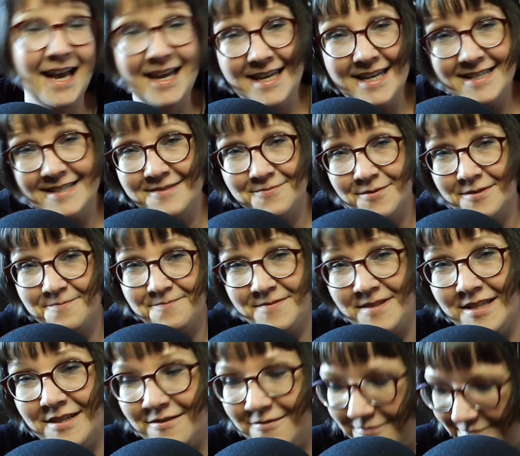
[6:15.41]
I guess would
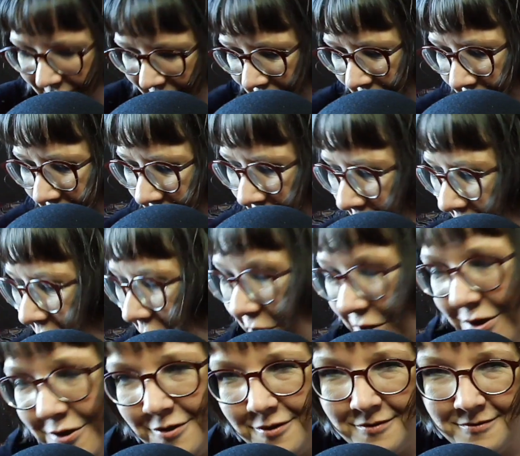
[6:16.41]
you know you know who
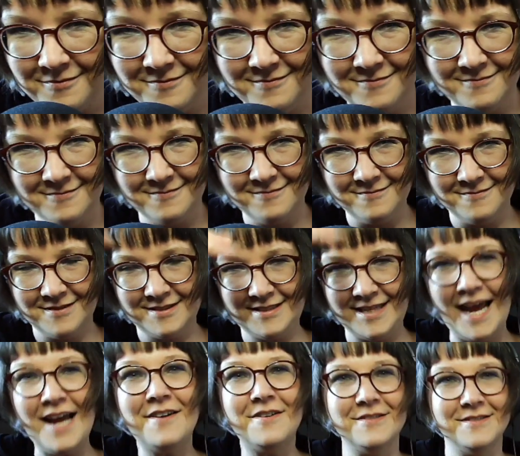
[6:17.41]
your
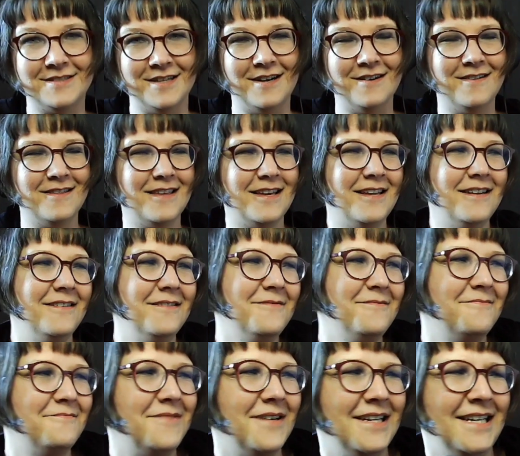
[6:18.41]
standards are then,
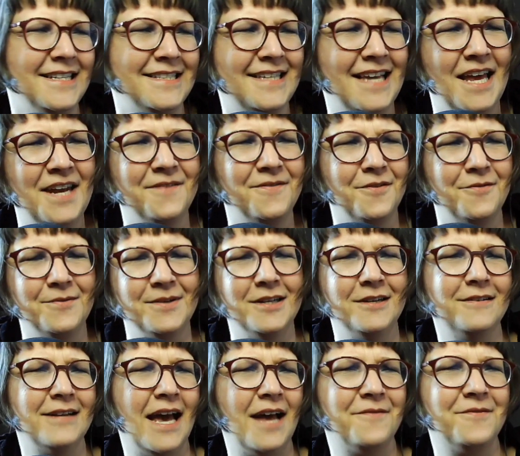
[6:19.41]
but it's kind of a
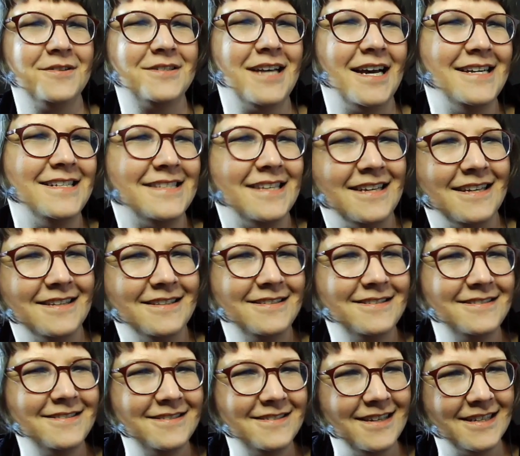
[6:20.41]
weird advertising
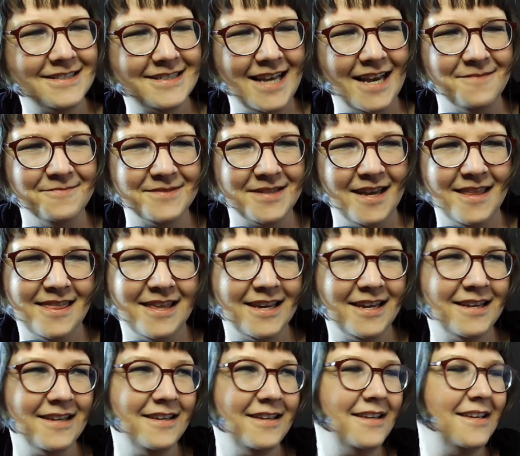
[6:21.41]
attempt, I
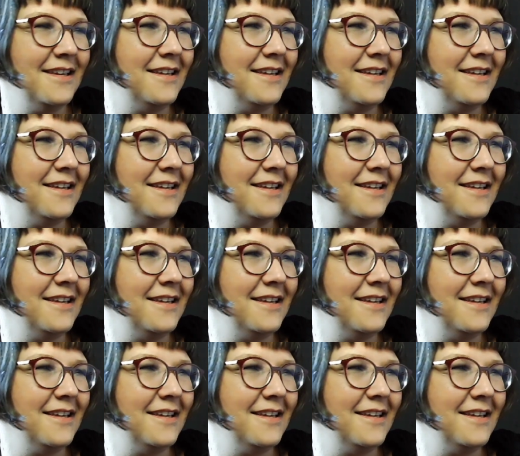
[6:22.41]
think.